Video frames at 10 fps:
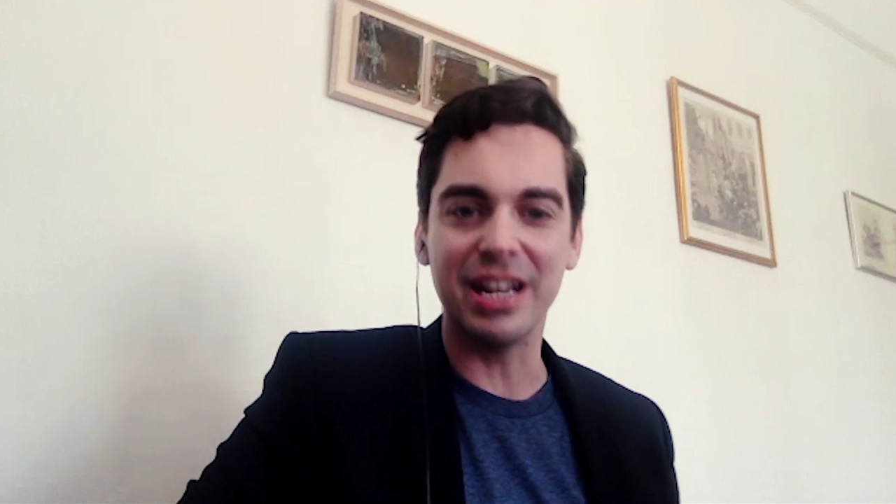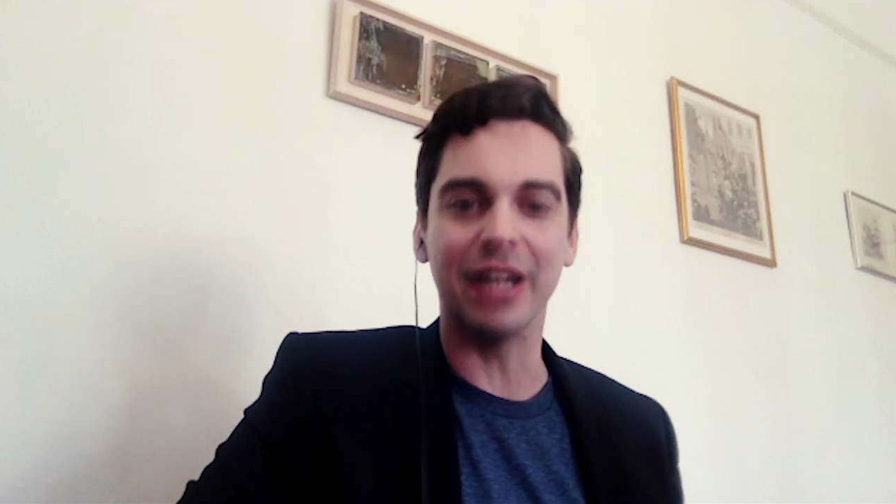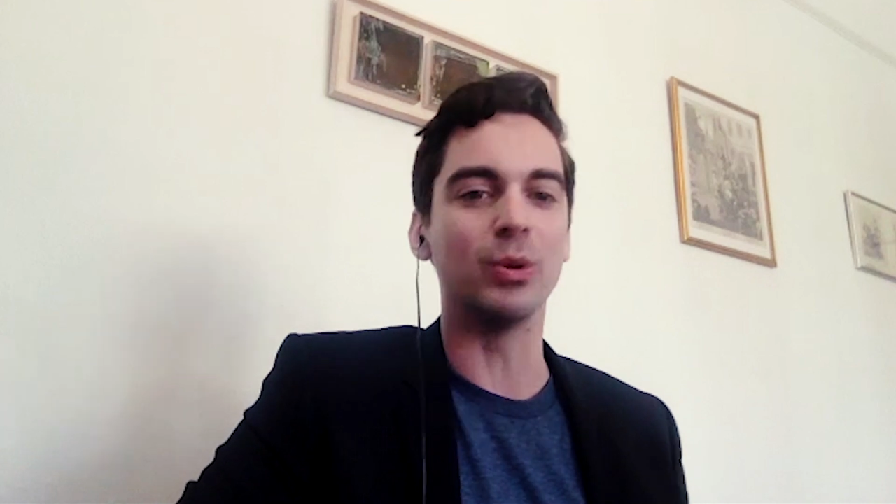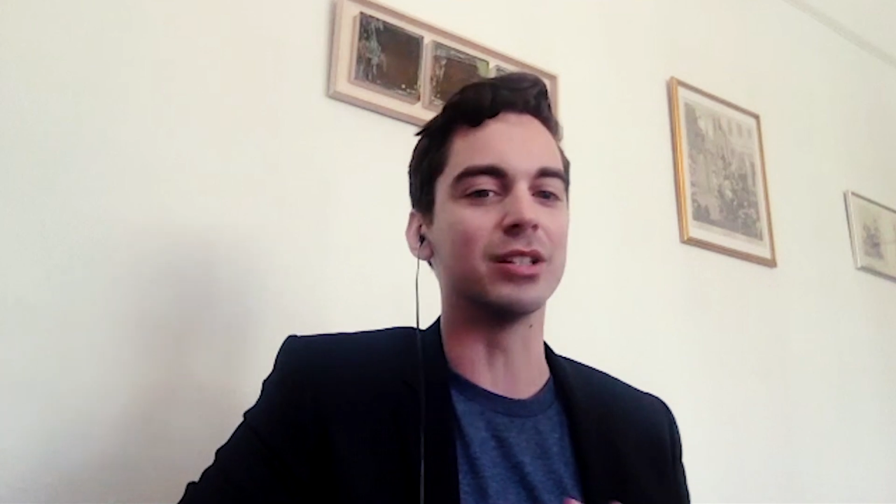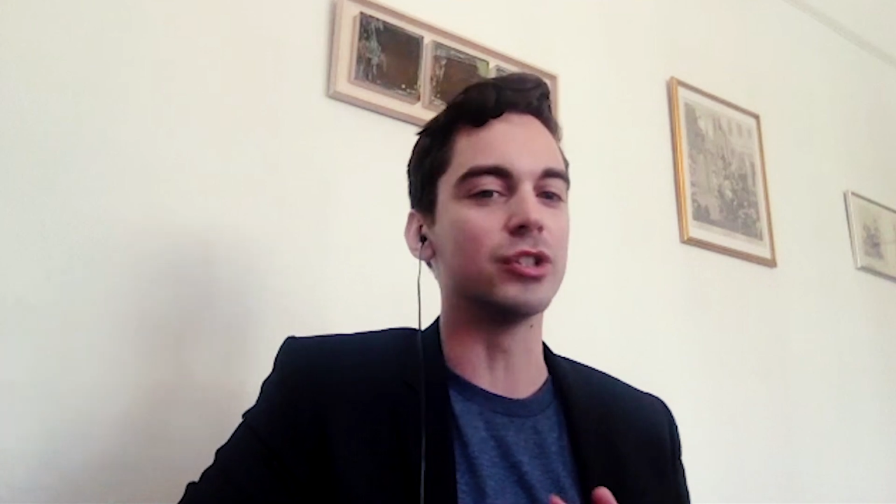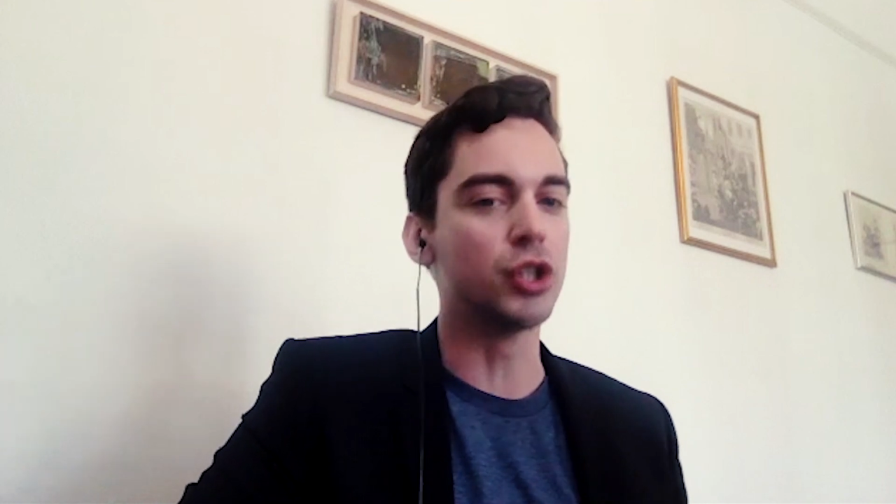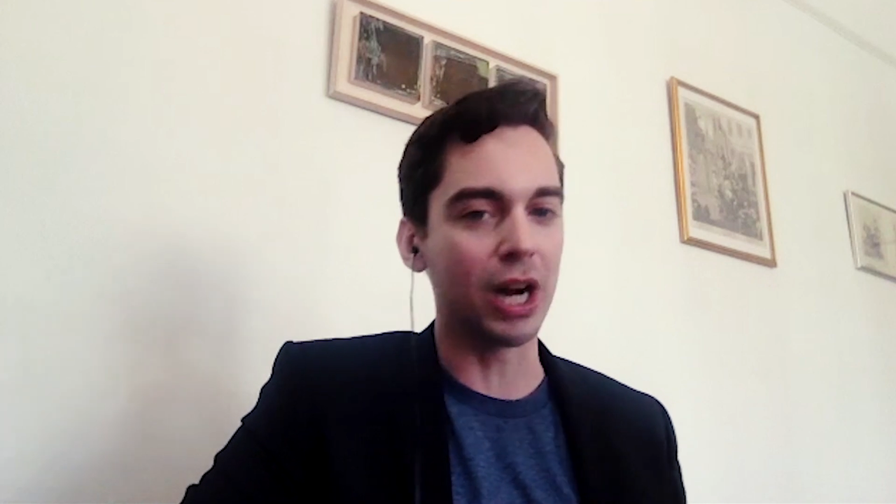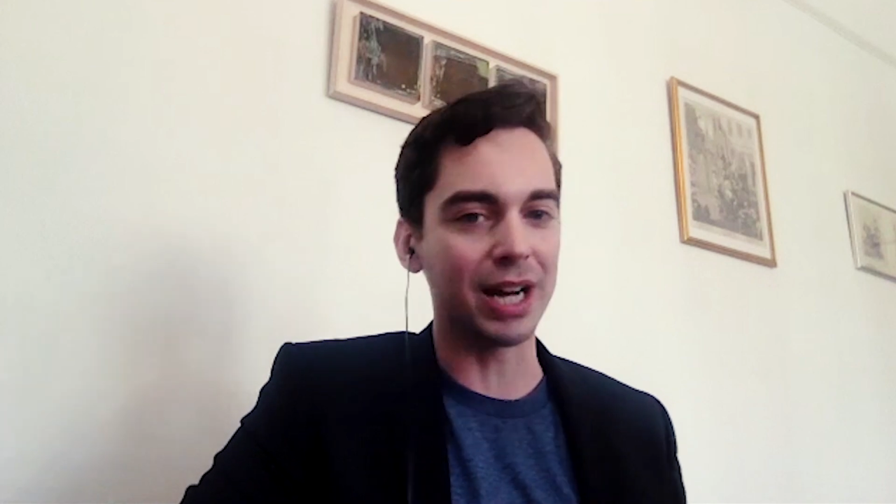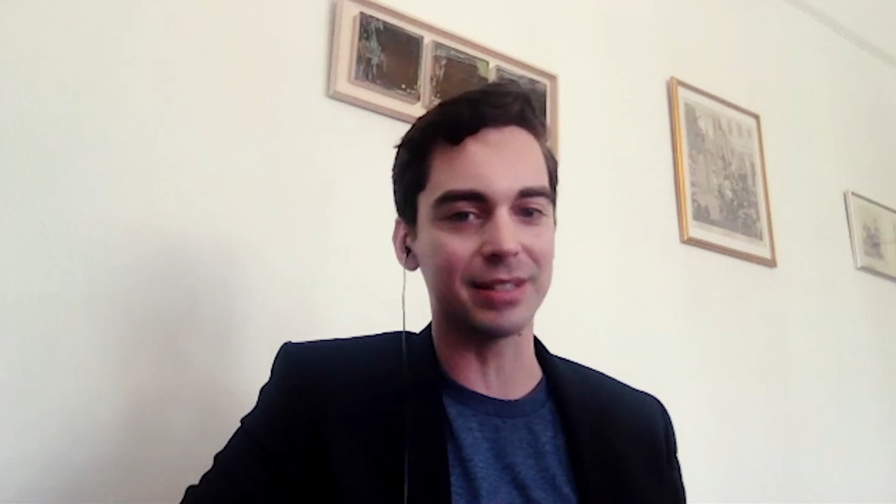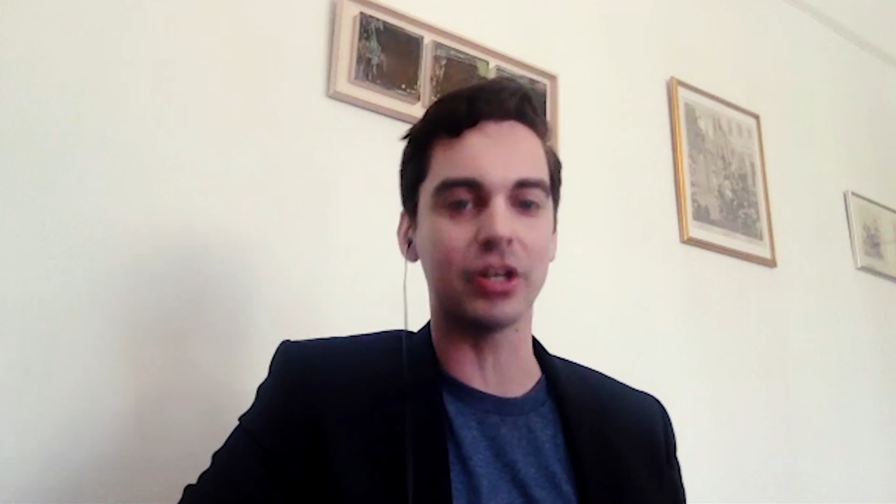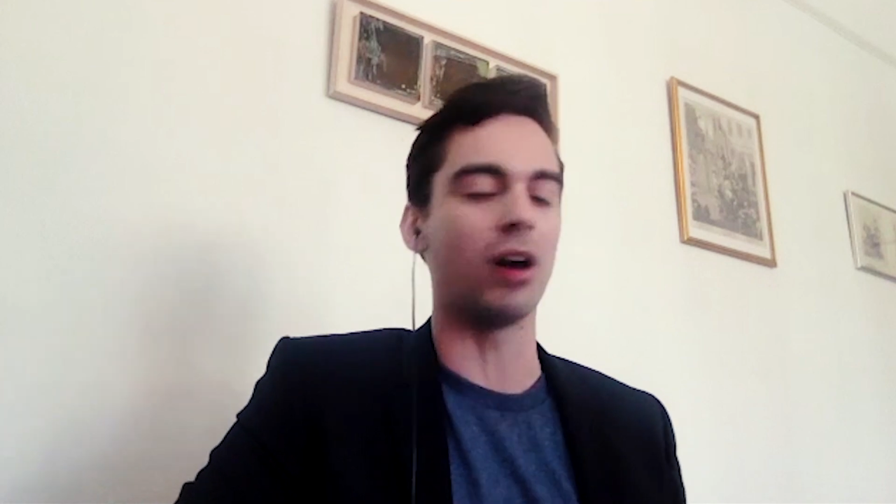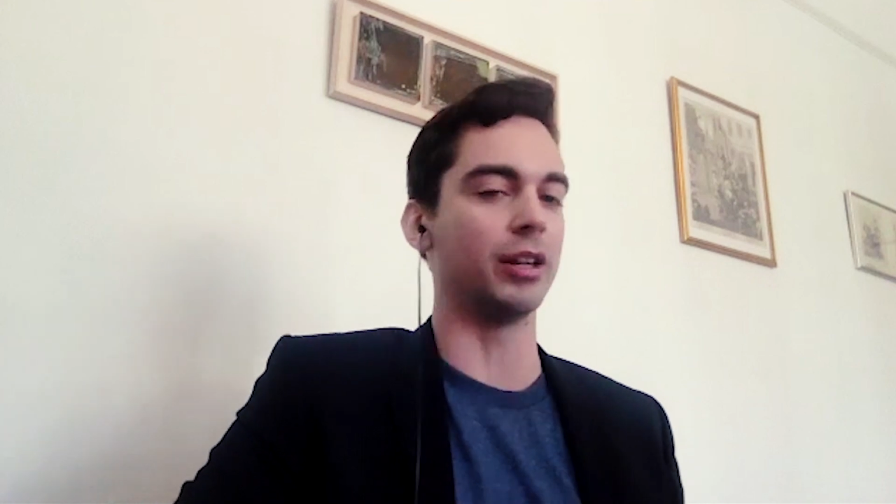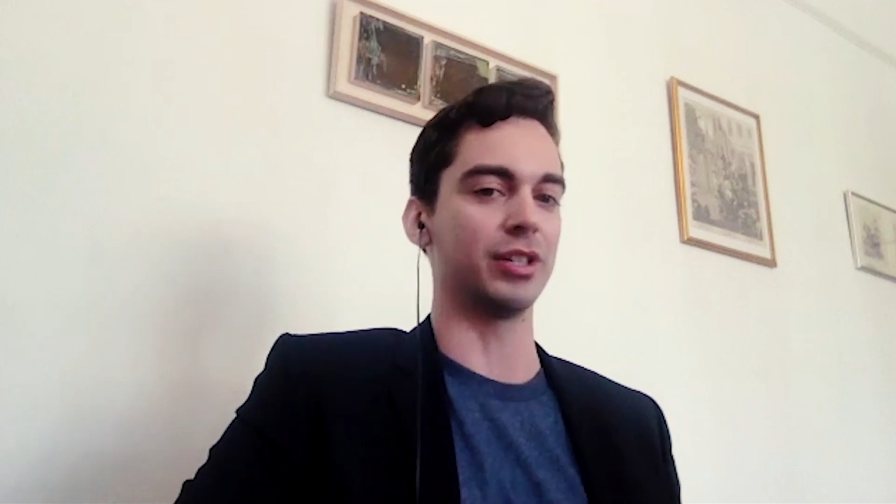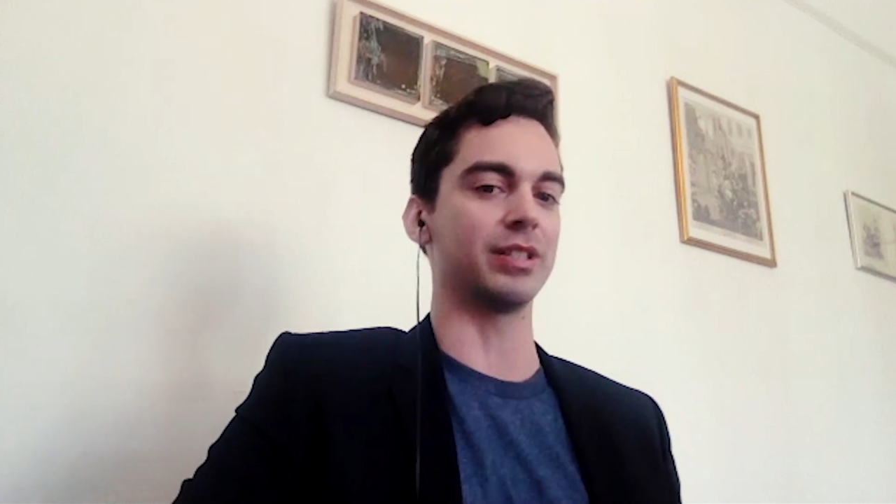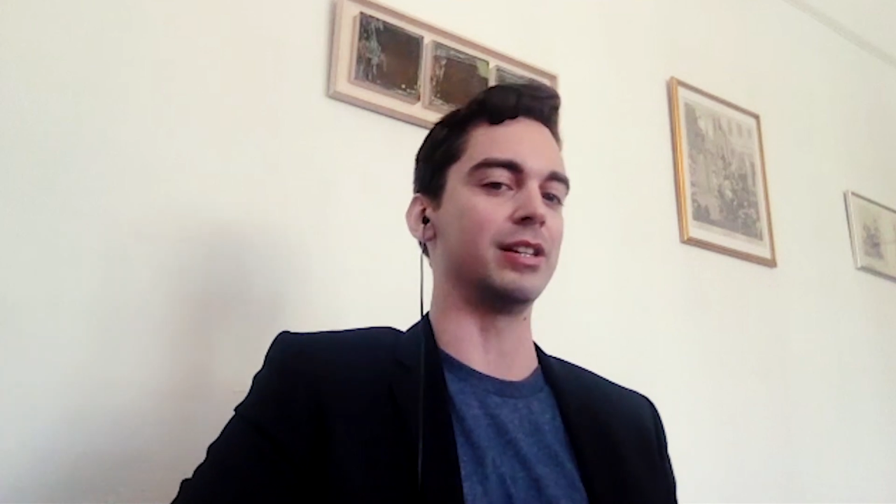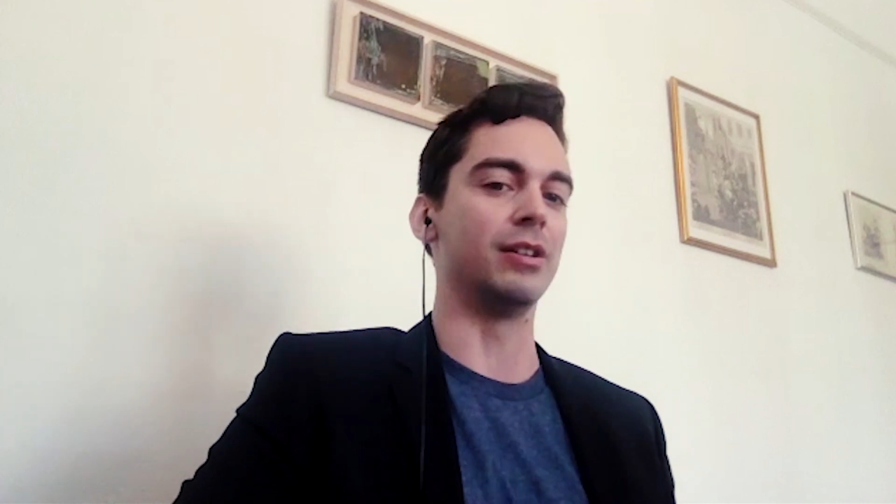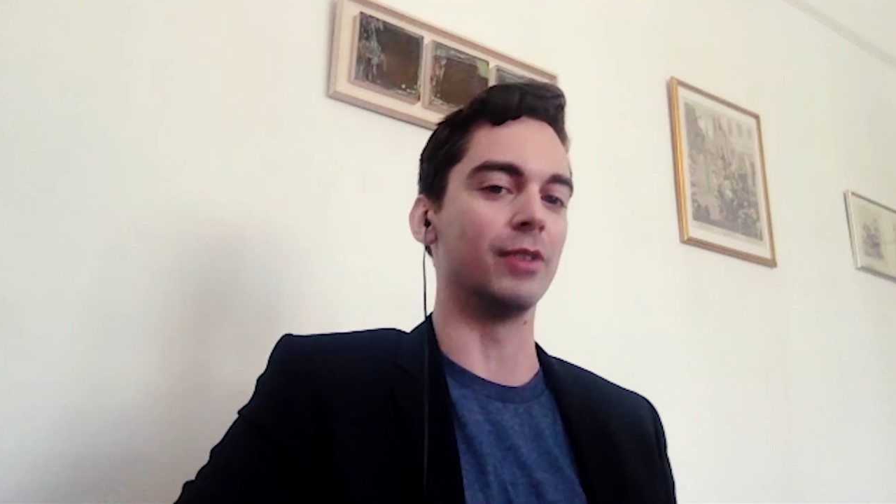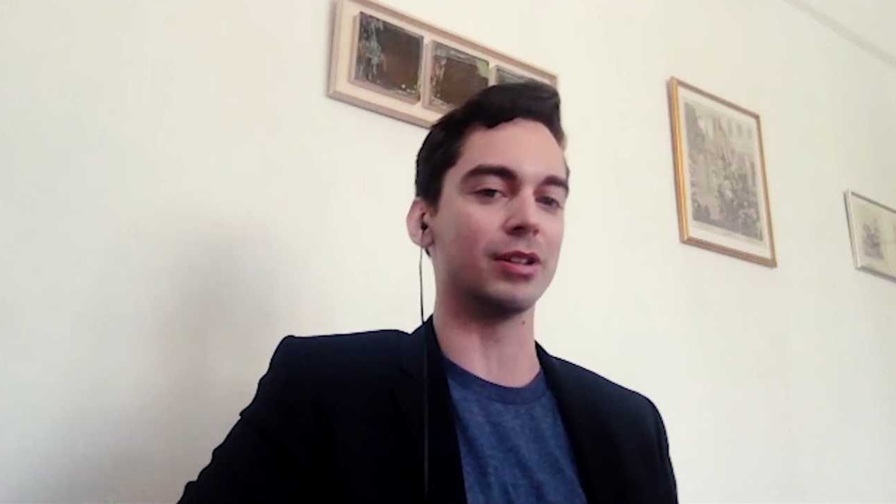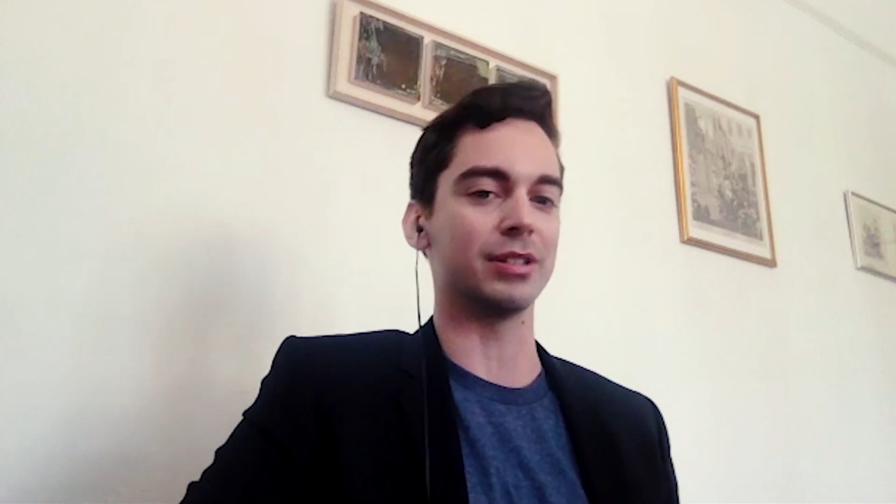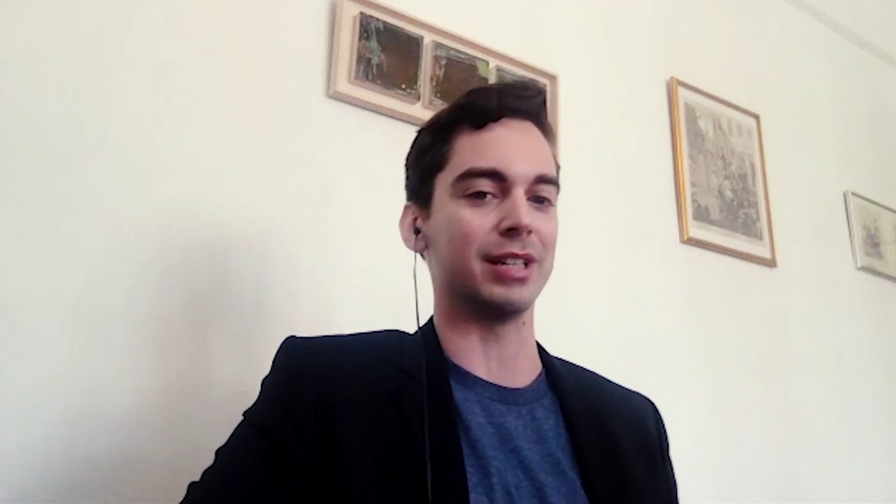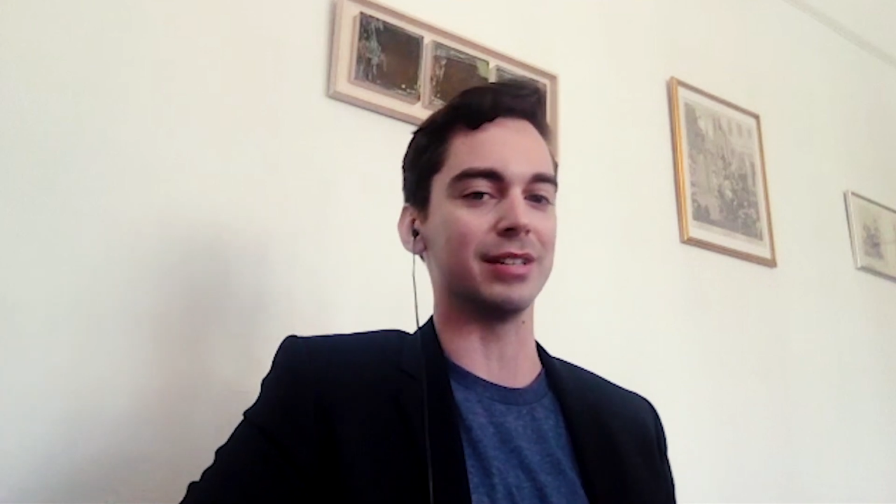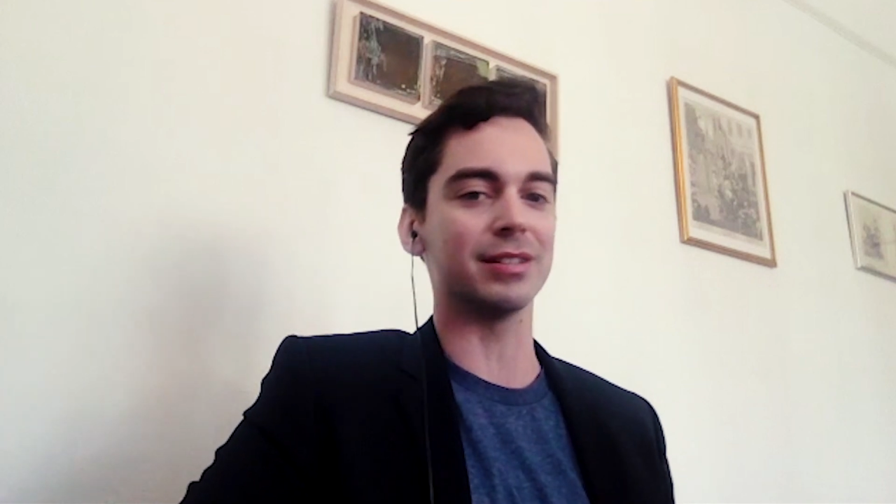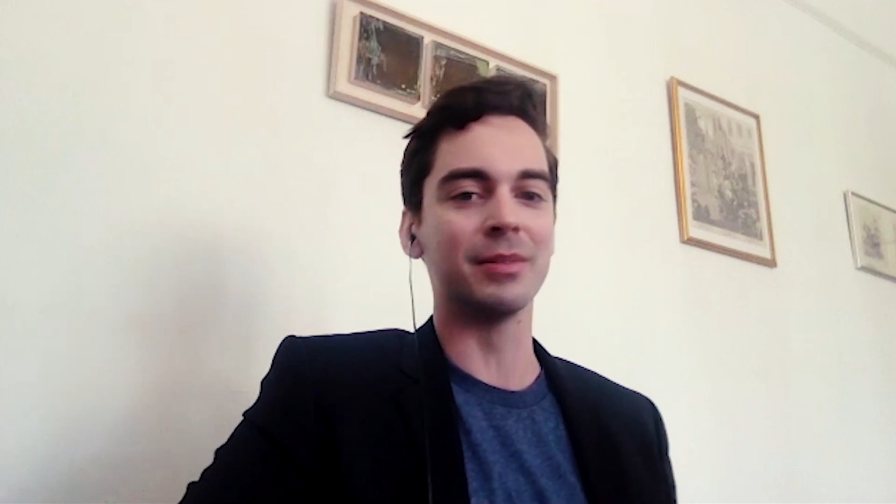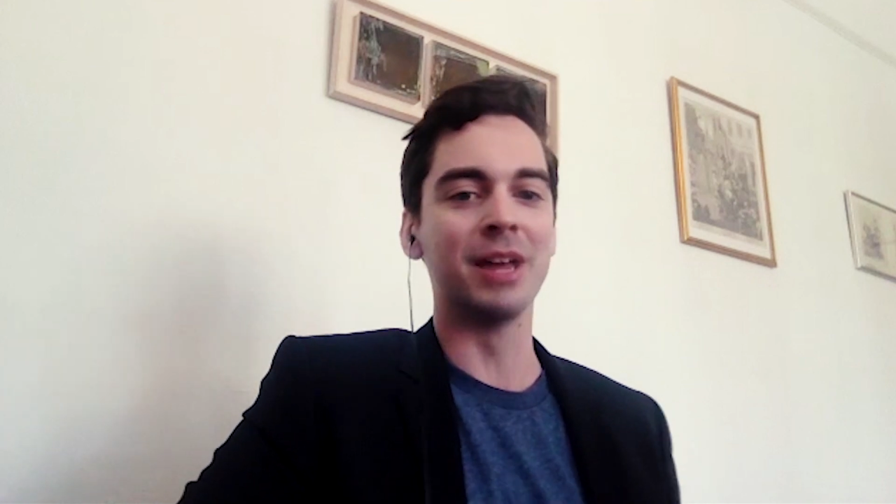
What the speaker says: and it was just colleges and universities.